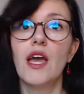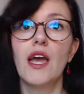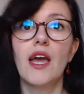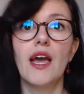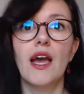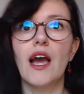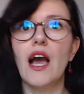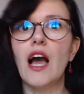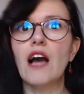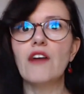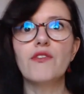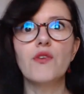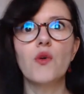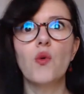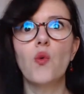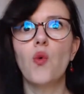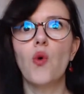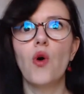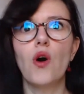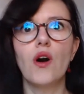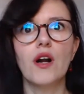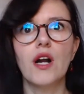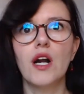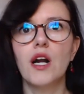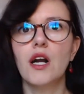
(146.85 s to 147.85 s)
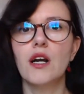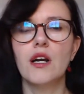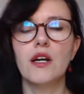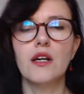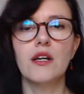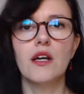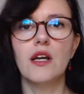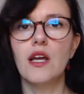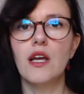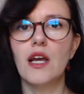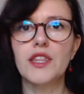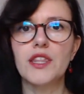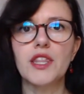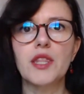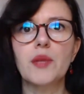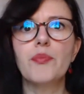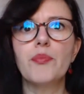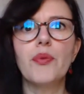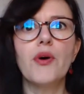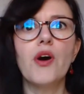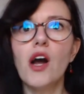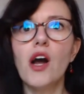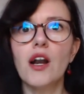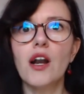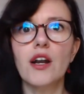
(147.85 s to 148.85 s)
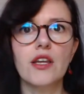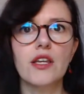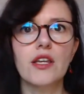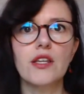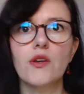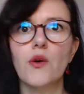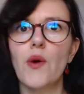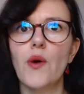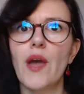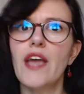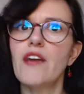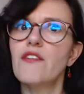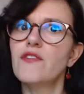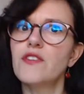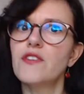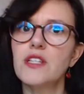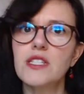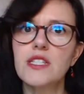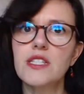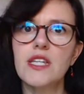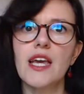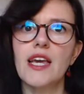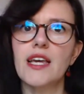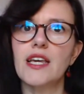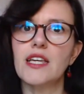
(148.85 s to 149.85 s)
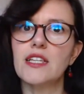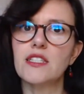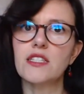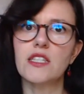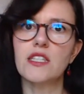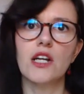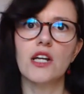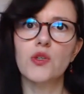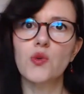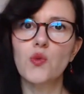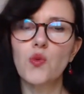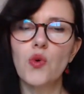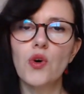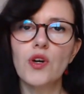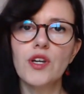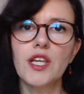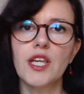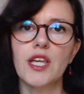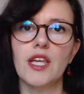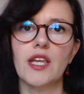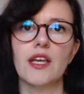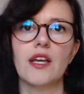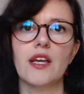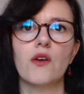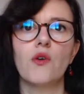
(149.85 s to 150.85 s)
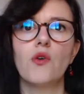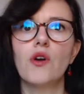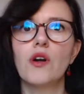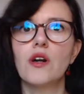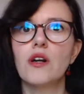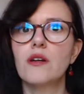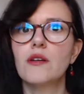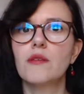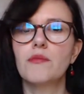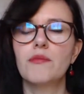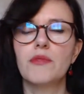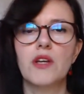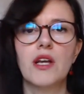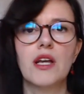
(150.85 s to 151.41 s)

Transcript: have a walk at the park, you know, every day, start walking or